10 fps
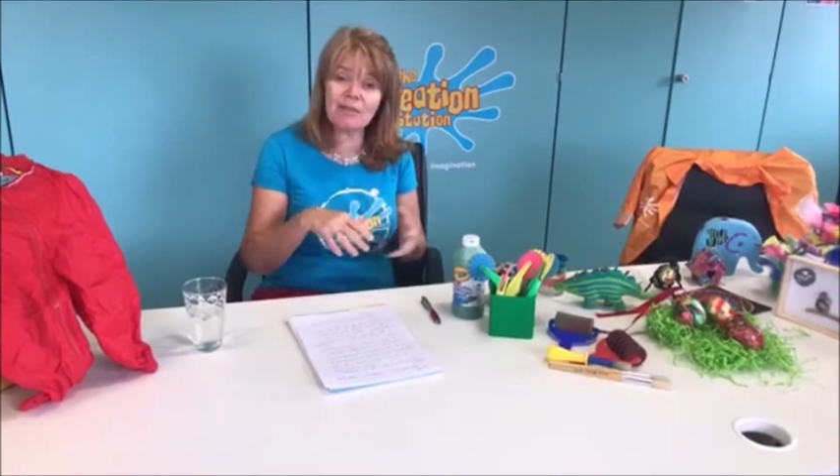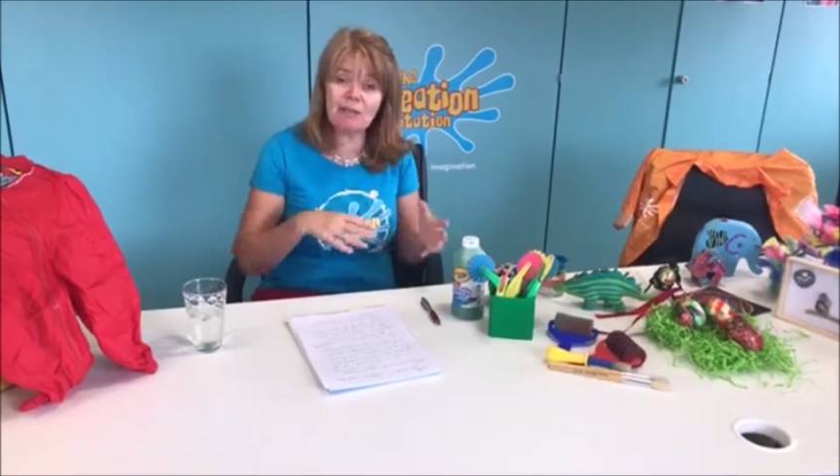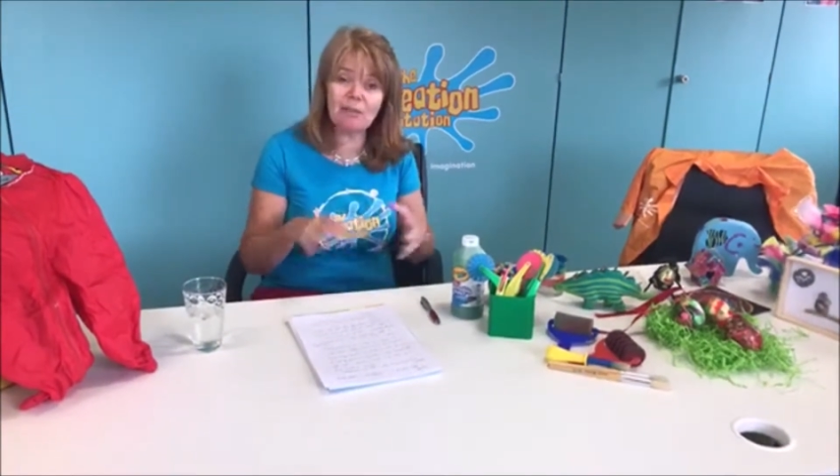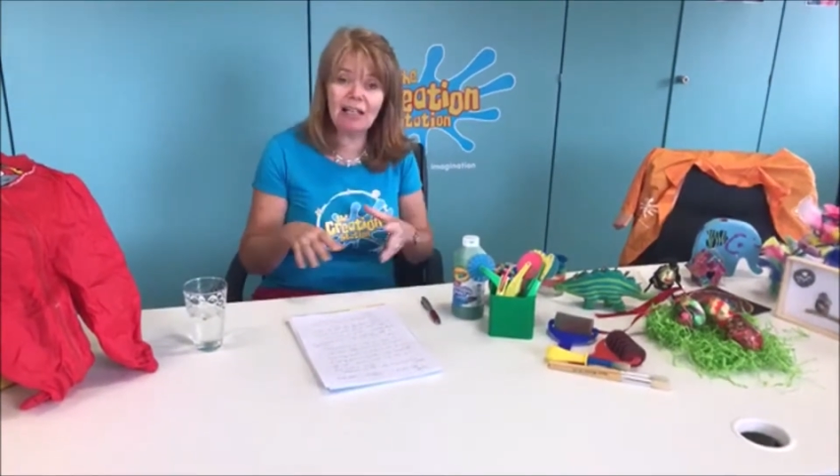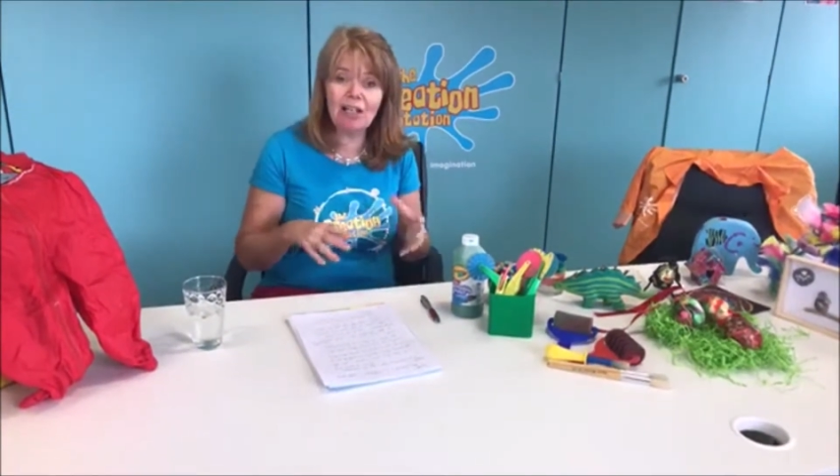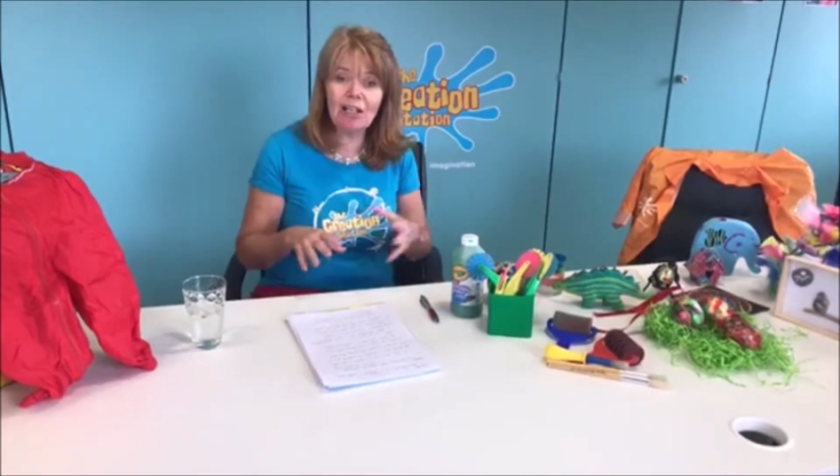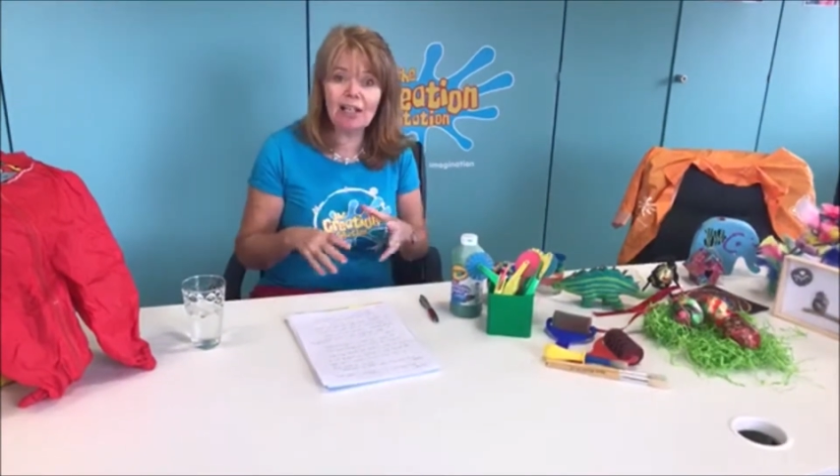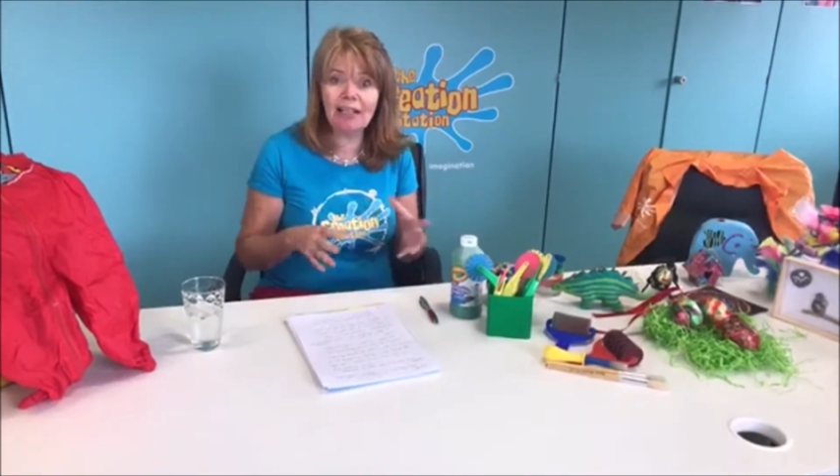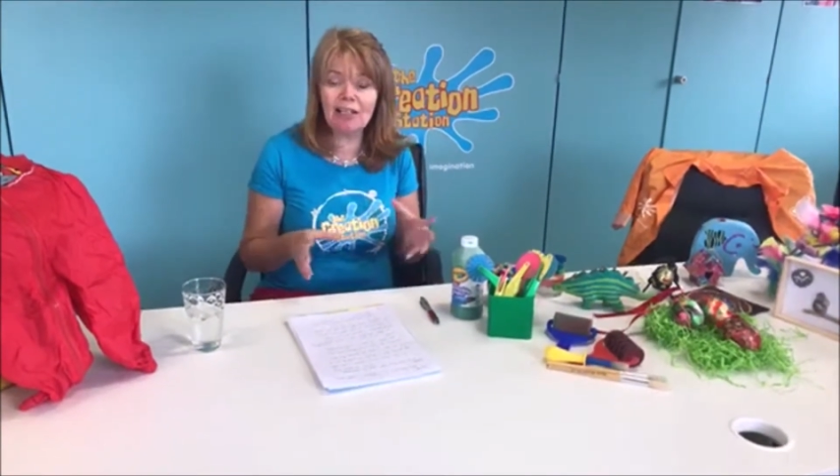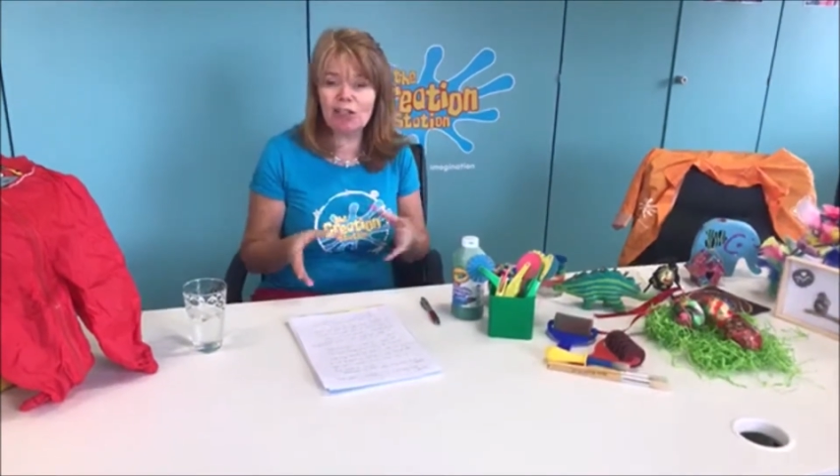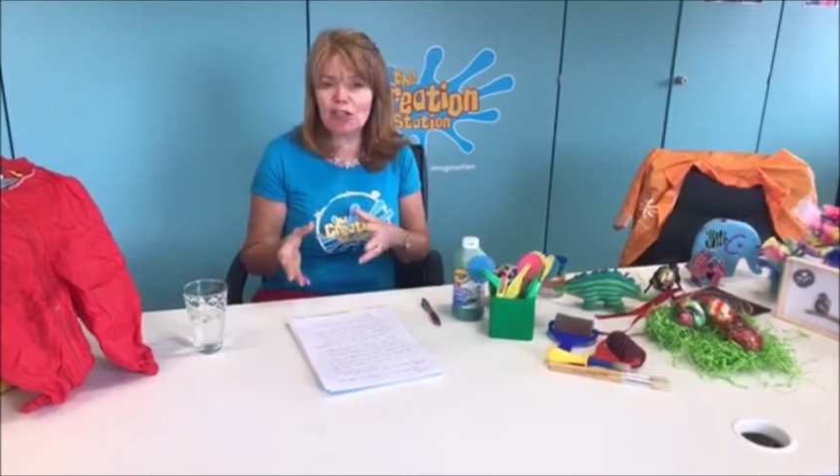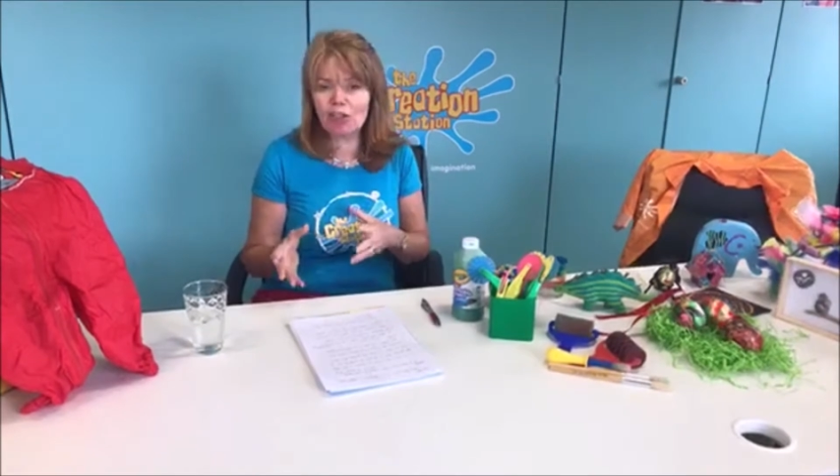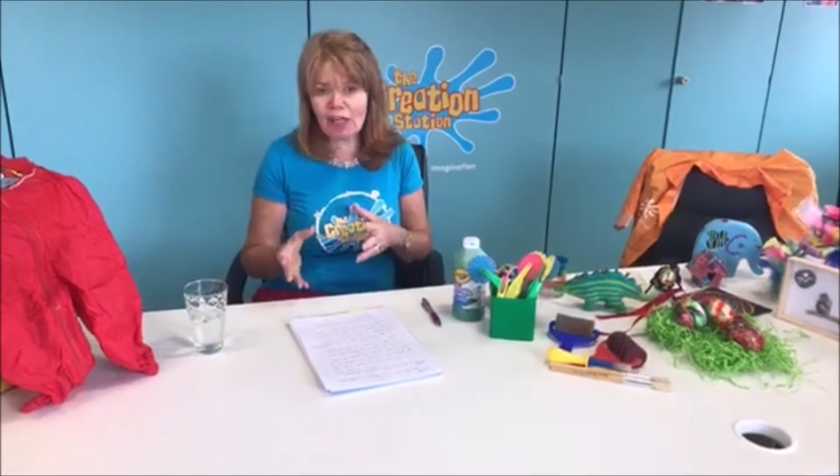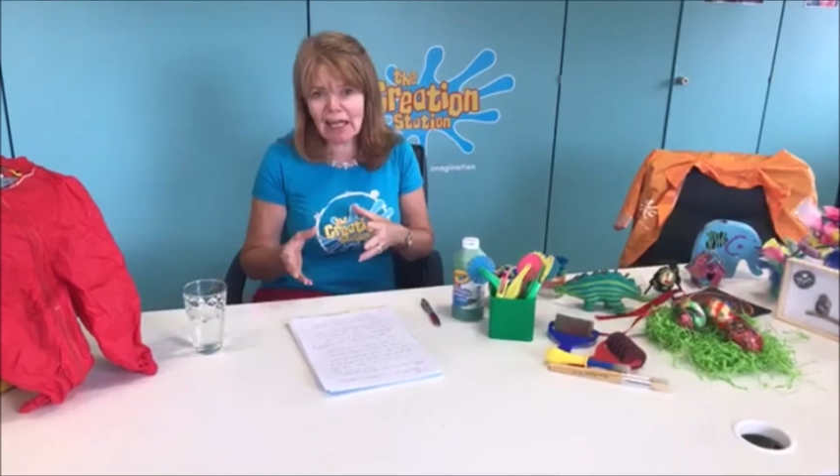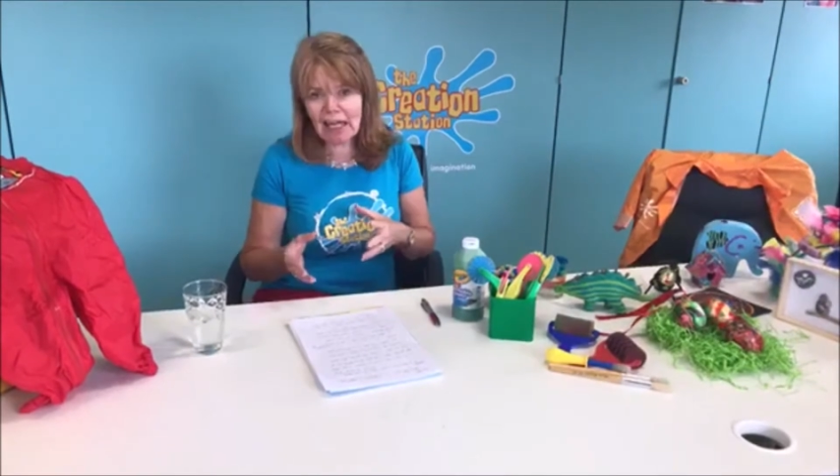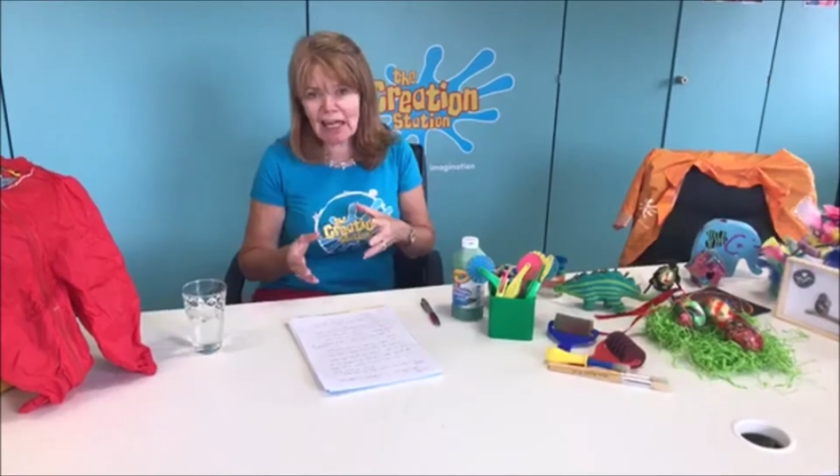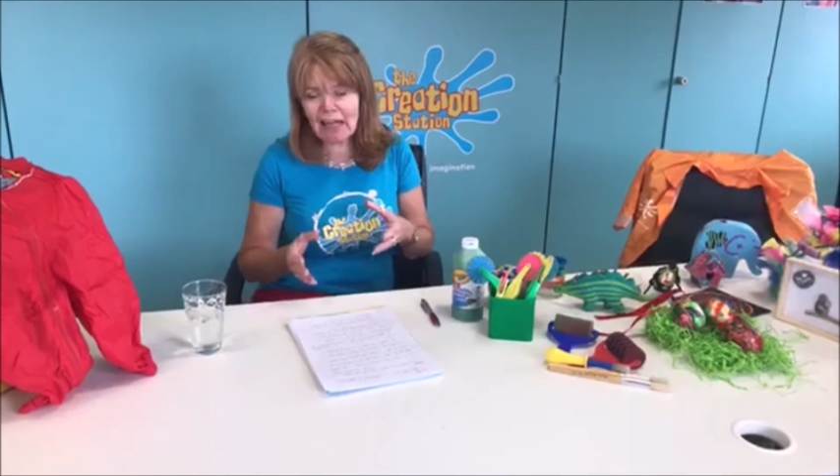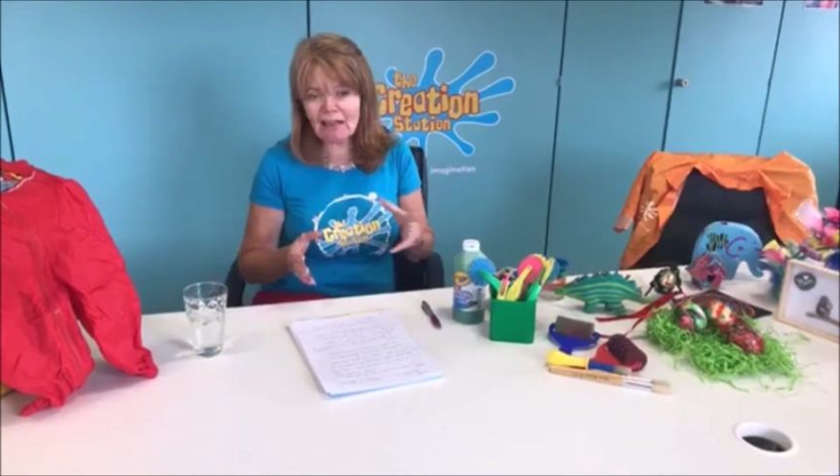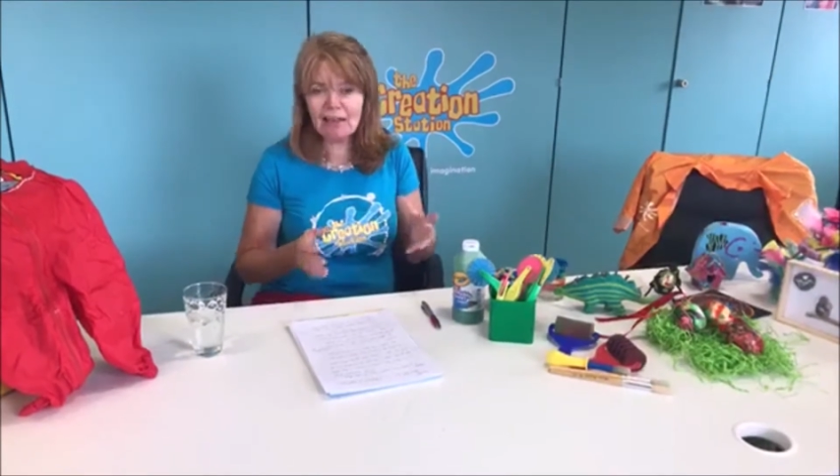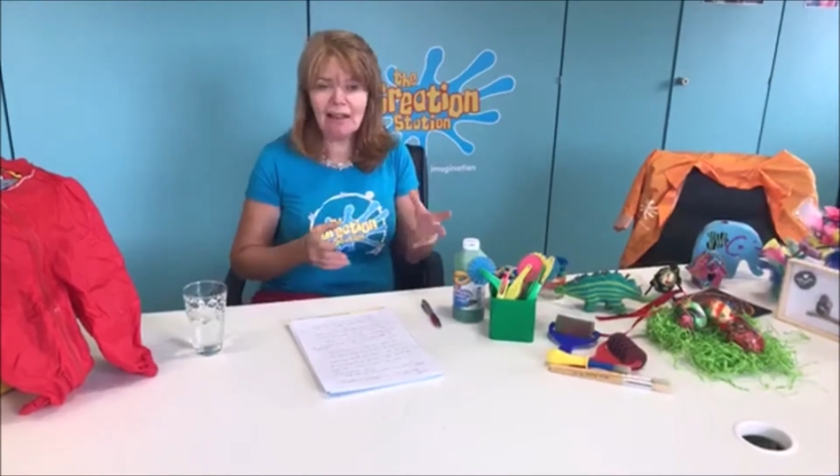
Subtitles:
them learn to share